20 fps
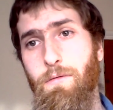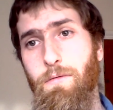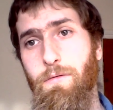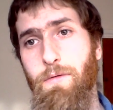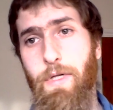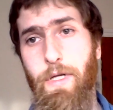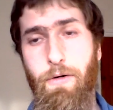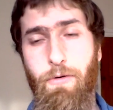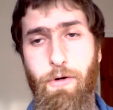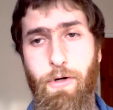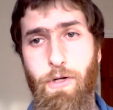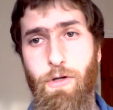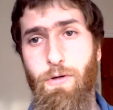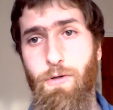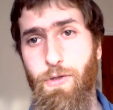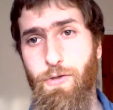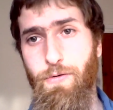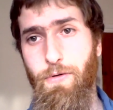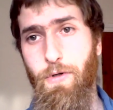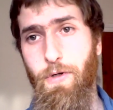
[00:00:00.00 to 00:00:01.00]
Negroid and
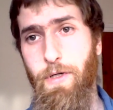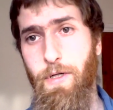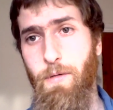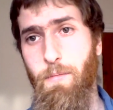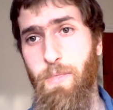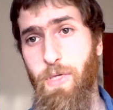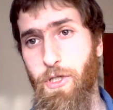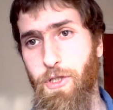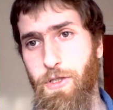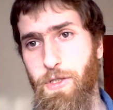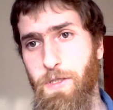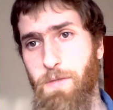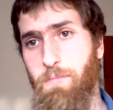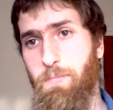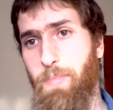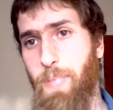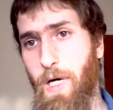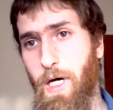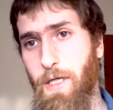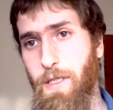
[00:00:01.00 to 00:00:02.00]
Australoid admixtures.
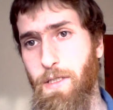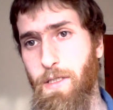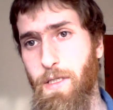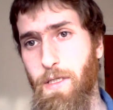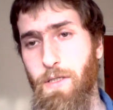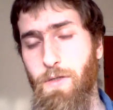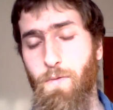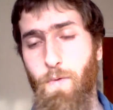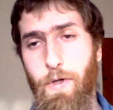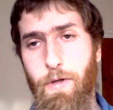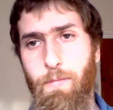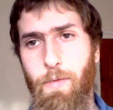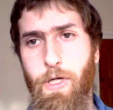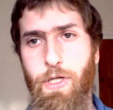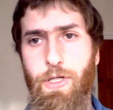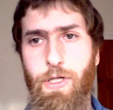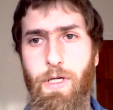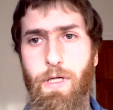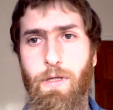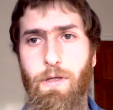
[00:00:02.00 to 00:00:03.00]
But it's worth
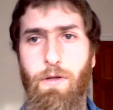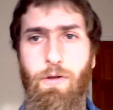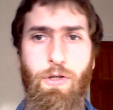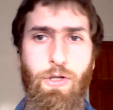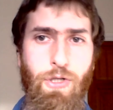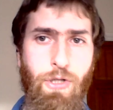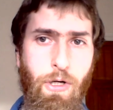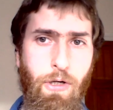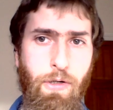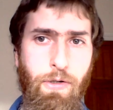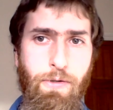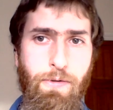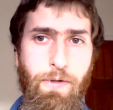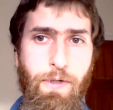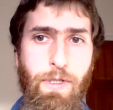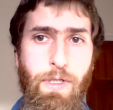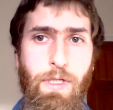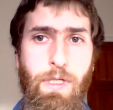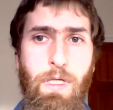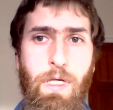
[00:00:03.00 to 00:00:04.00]
mentioning that the
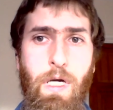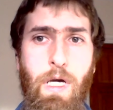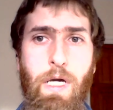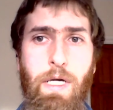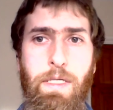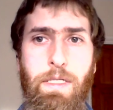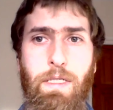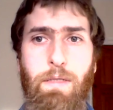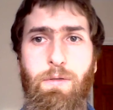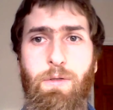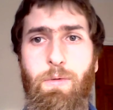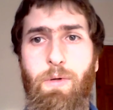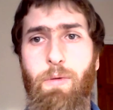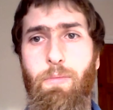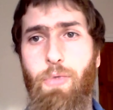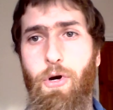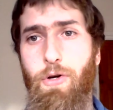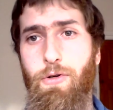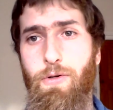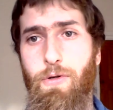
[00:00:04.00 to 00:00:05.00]
Socotrans seem to be a
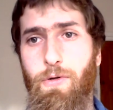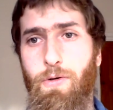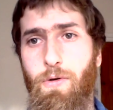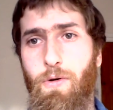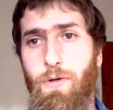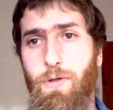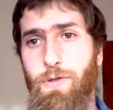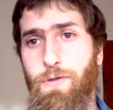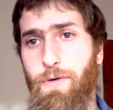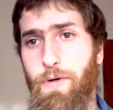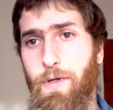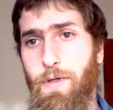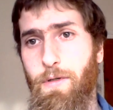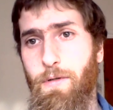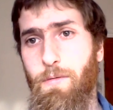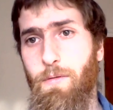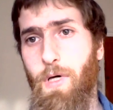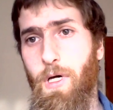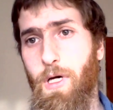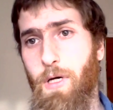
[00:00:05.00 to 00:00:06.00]
proto-Caucasoid
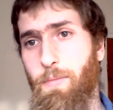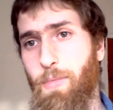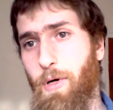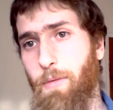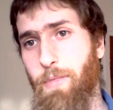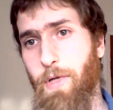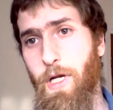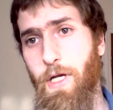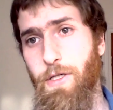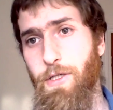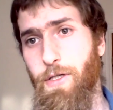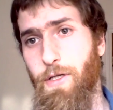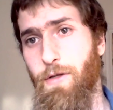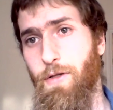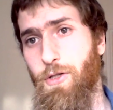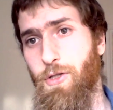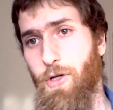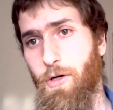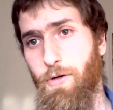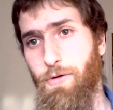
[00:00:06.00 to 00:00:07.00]
population, and
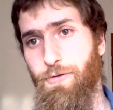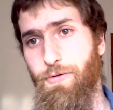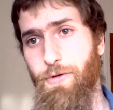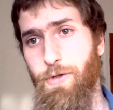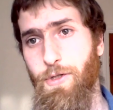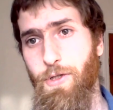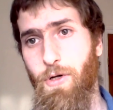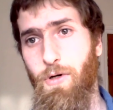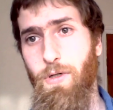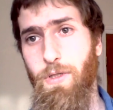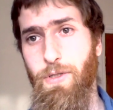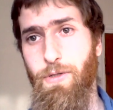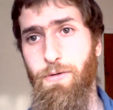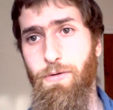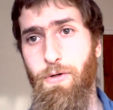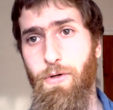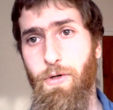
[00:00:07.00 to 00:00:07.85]
the Socotrans are also